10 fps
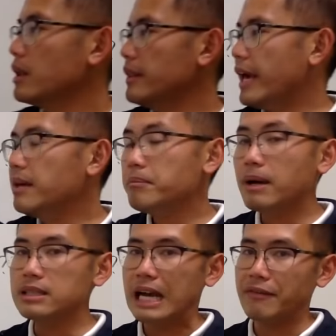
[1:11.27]
They
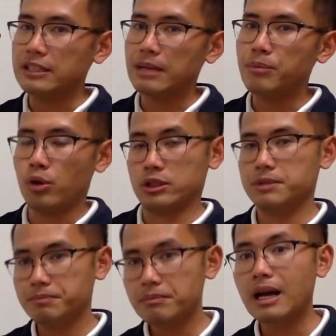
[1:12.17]
must have the same
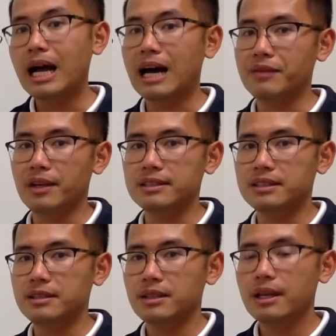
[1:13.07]
point,
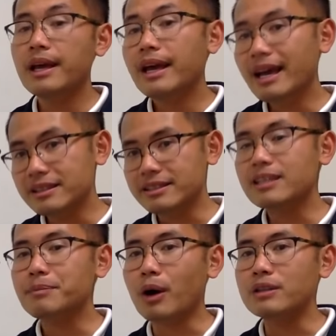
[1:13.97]
obviously. And the
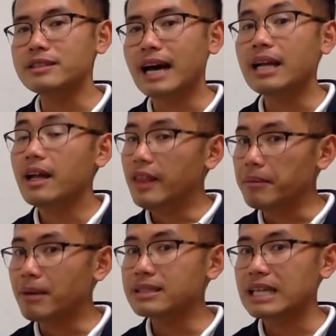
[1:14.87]
second part is that
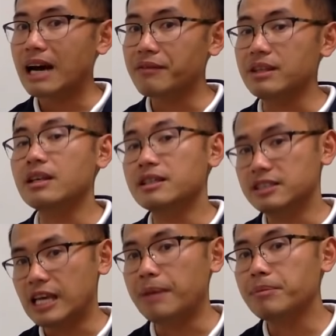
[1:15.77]
they must have the
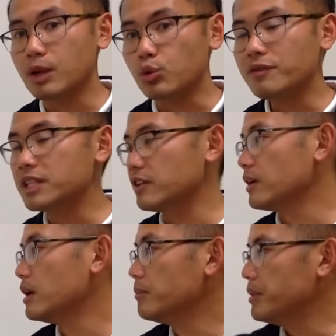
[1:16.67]
same
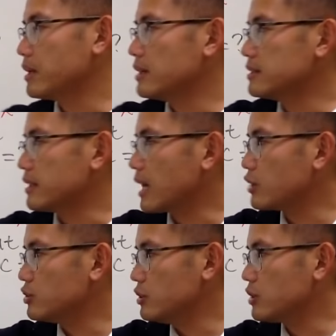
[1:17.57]
derivative because they
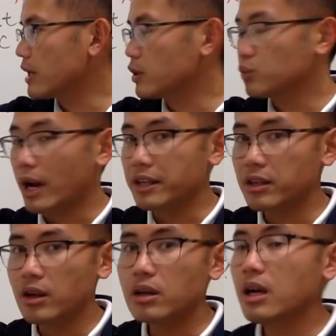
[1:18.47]
touch each other right
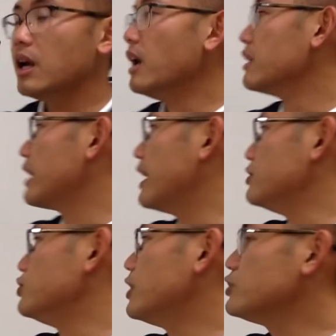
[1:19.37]
here
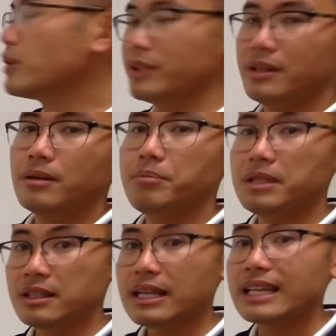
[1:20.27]
tangentially,
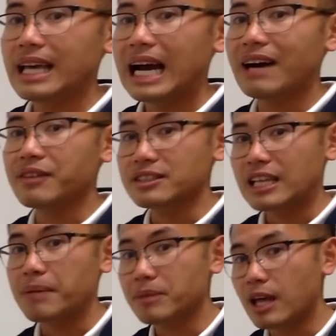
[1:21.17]
meaning that they have the
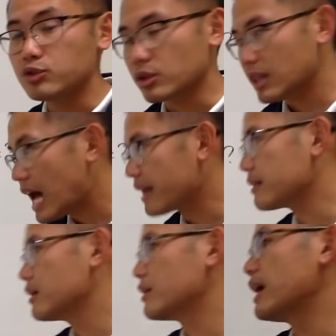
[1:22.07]
same tangent
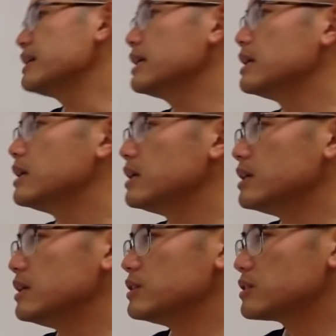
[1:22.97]
line, right?
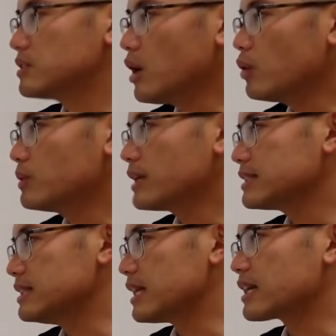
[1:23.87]
So
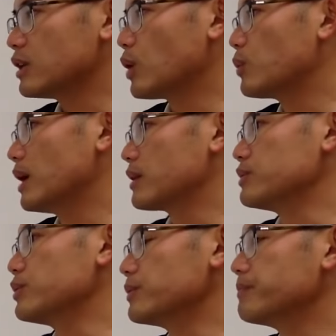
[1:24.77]
that's exactly what we are
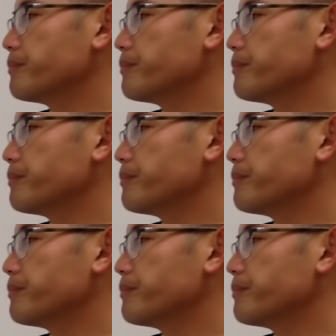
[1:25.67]
going to do.